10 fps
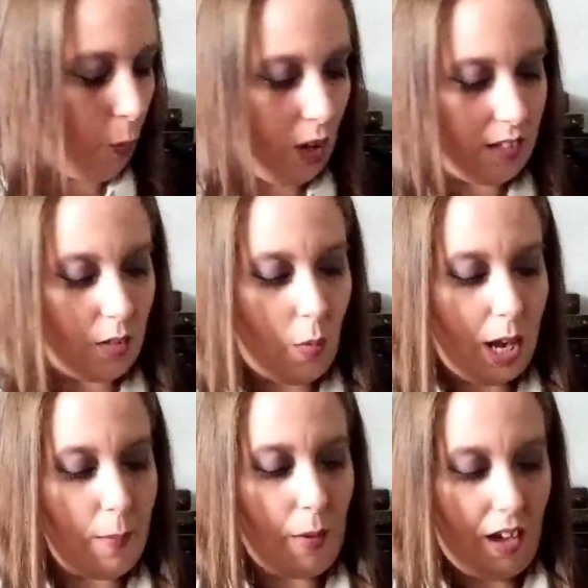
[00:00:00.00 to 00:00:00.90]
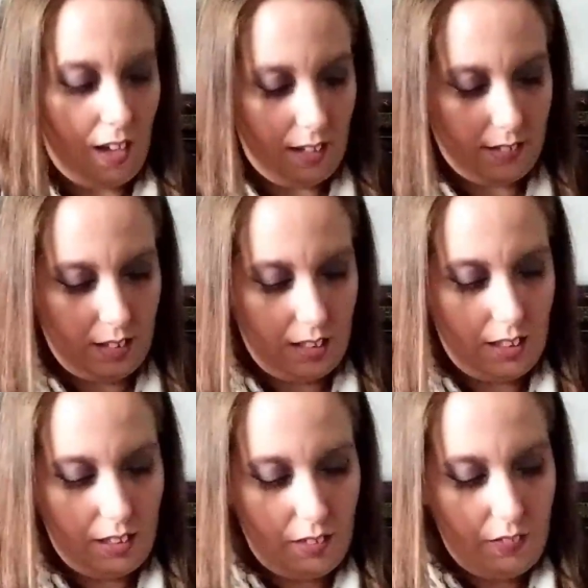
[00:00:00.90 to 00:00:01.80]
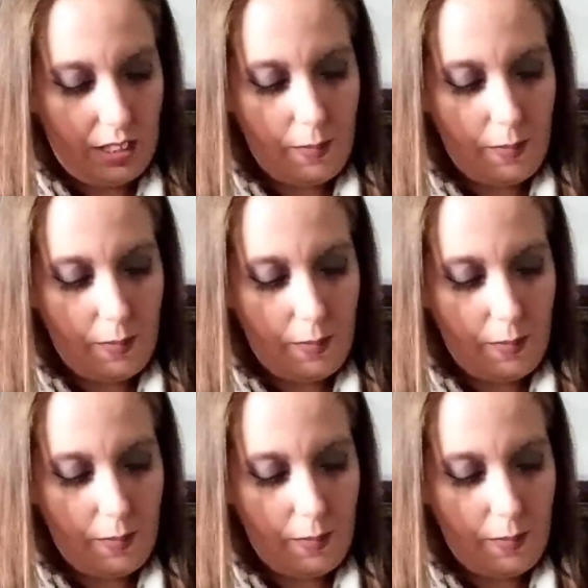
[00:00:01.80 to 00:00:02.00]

wasn't quite positive.